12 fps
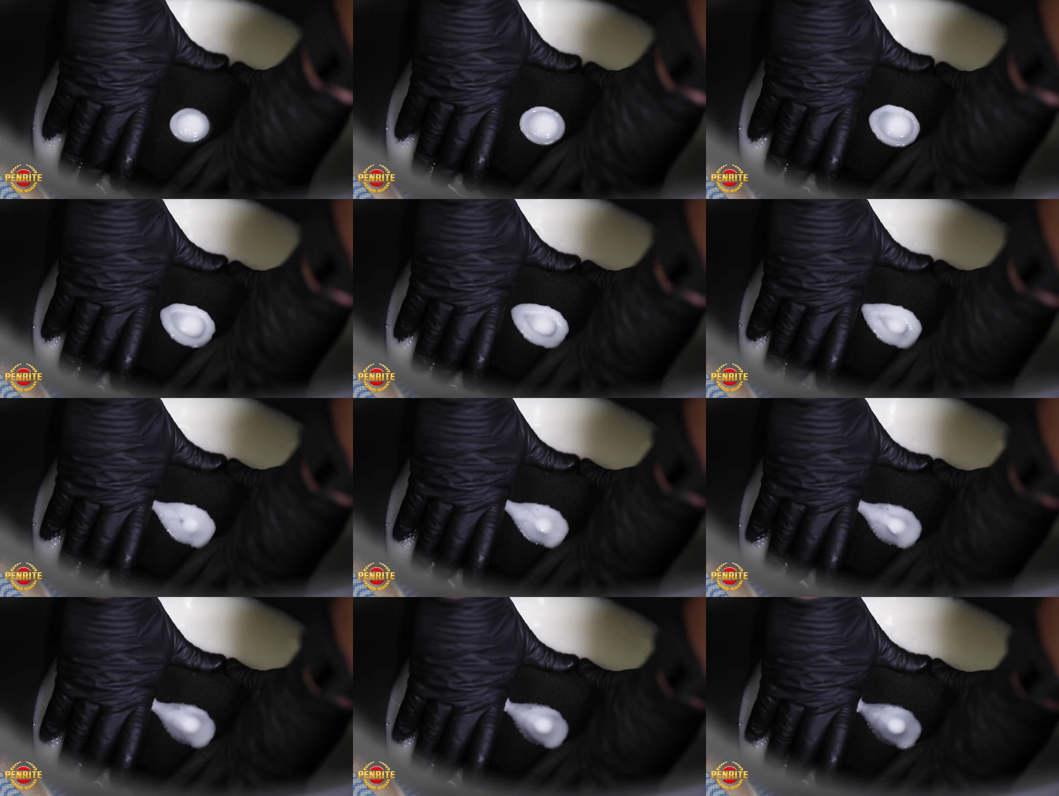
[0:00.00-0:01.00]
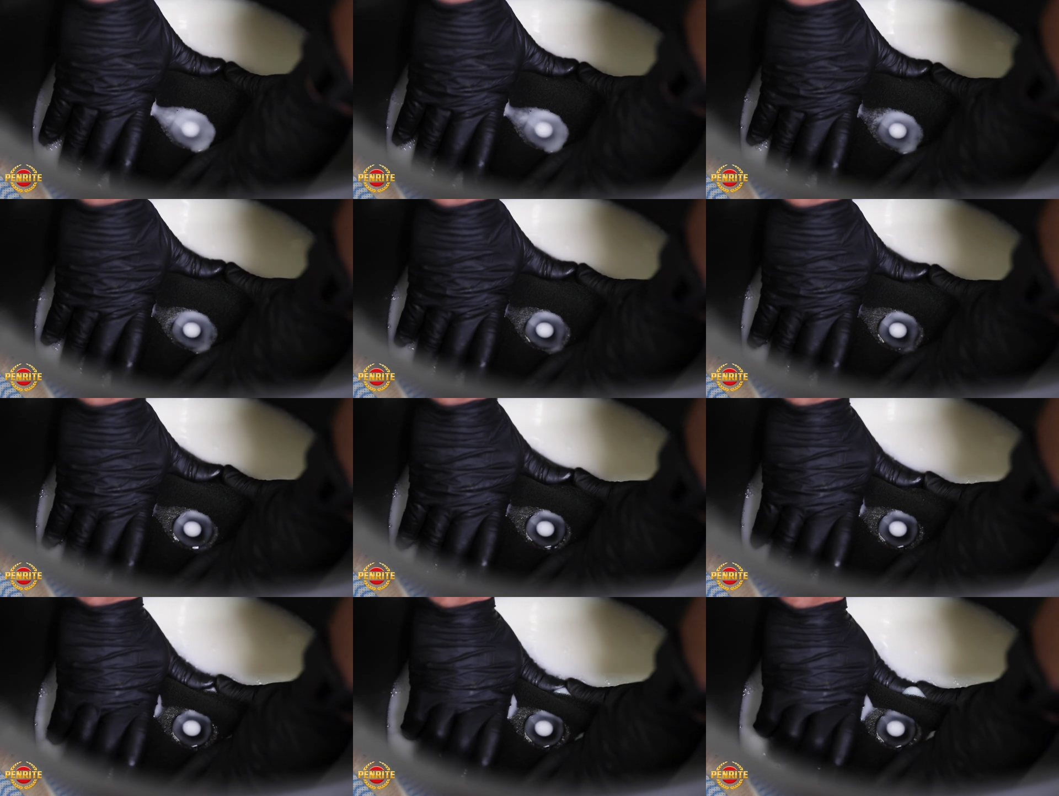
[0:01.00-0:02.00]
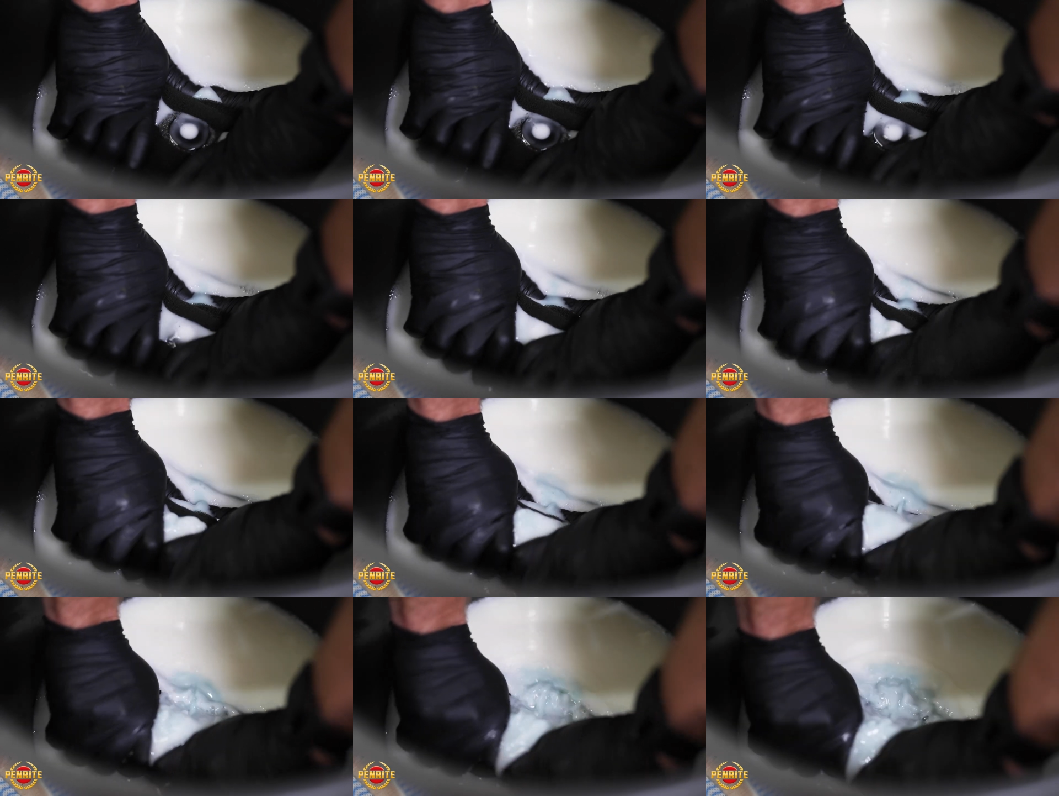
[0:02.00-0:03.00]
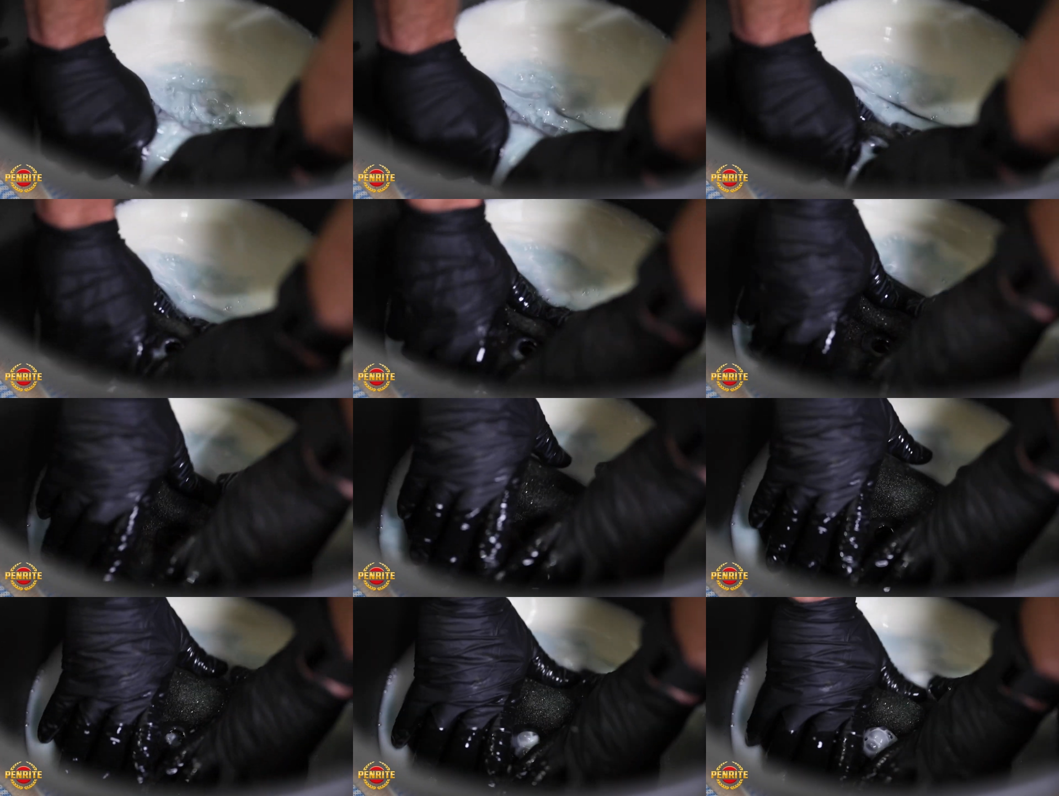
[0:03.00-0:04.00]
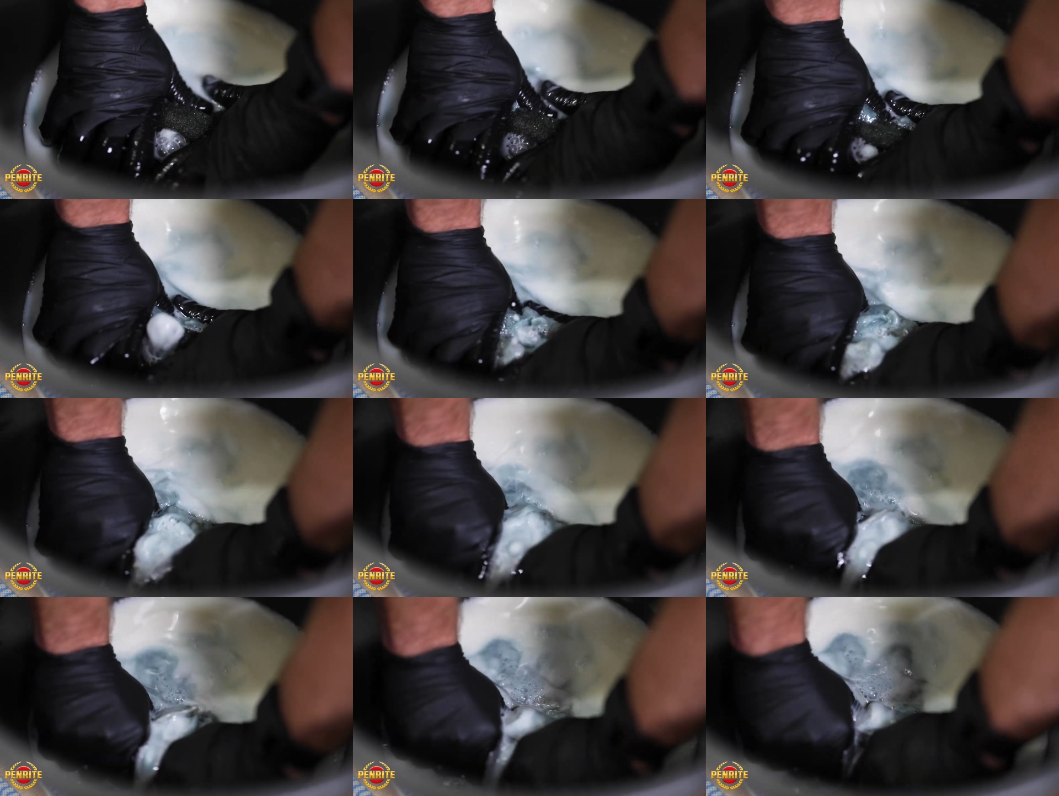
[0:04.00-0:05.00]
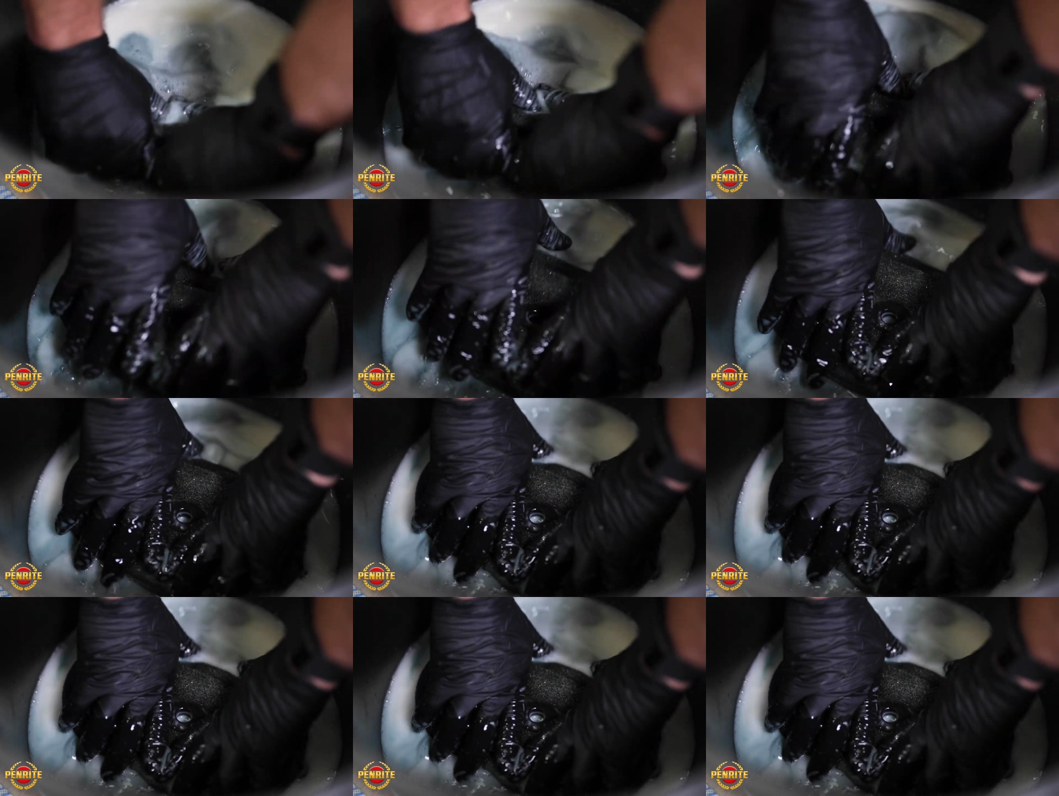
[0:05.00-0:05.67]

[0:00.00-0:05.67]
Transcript: [unreadable: no face in view]